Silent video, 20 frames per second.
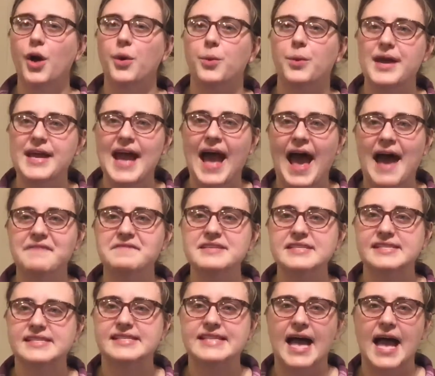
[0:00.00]
We have
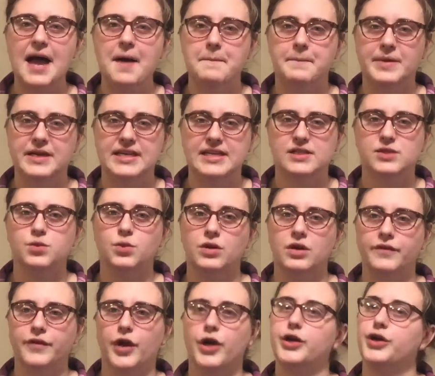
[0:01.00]
a set, but it's
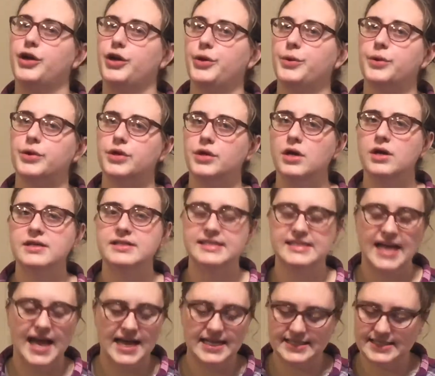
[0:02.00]
one of her newer
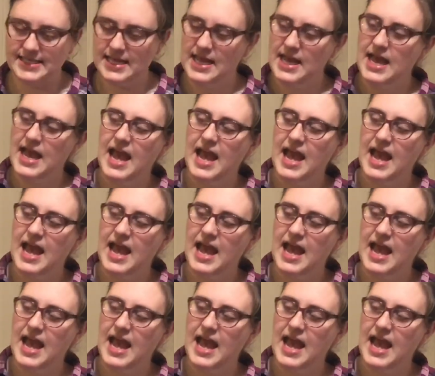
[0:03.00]
sets.